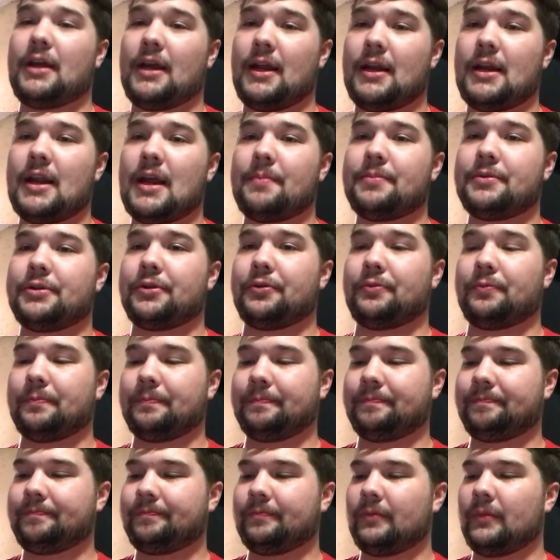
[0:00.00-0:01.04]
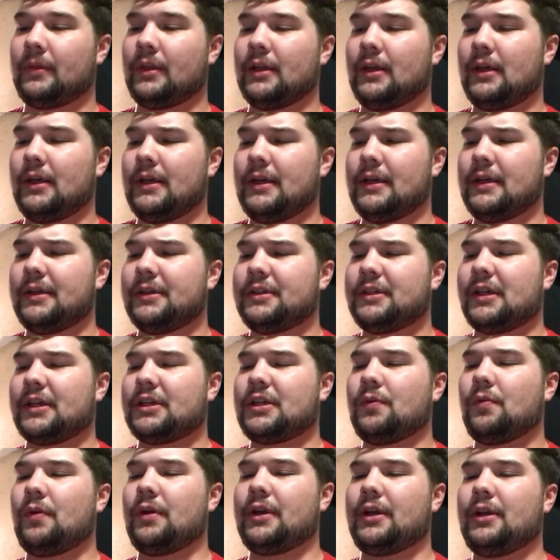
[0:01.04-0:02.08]
and Neptune.
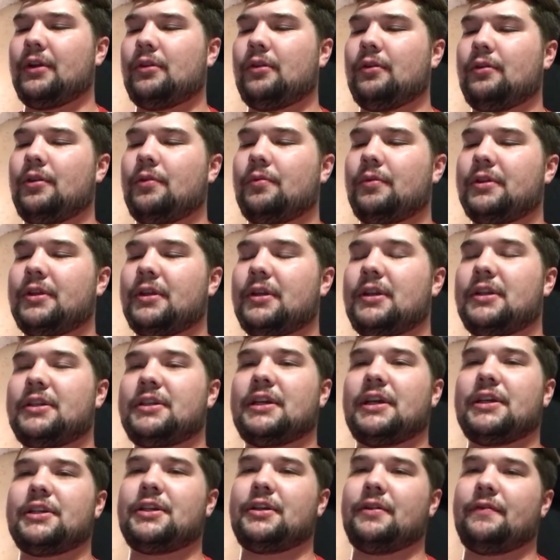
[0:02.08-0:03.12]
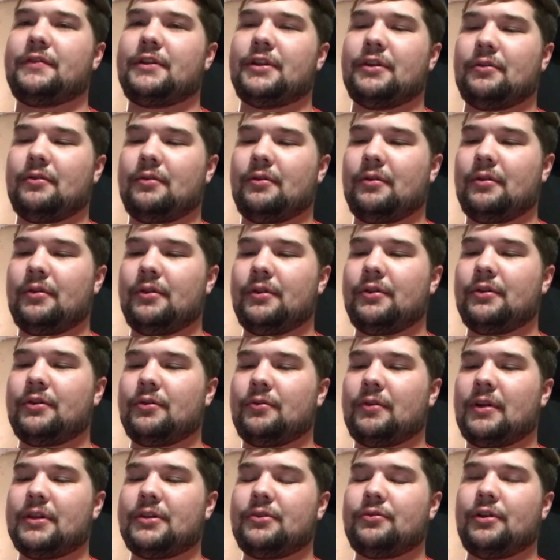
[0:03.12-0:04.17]
Section 1 concluded with the discussion of
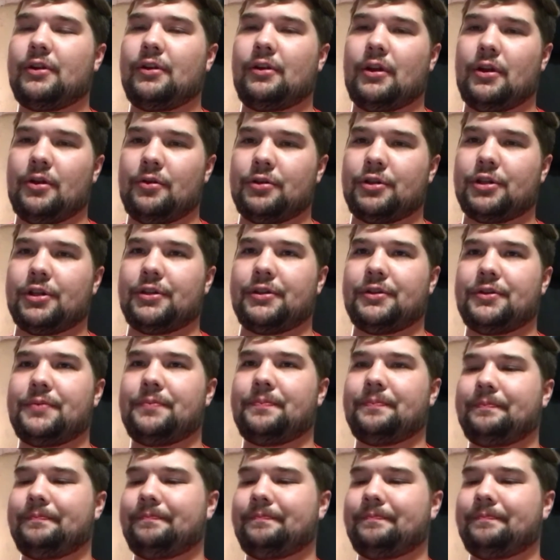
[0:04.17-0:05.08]
terrestrial oceans.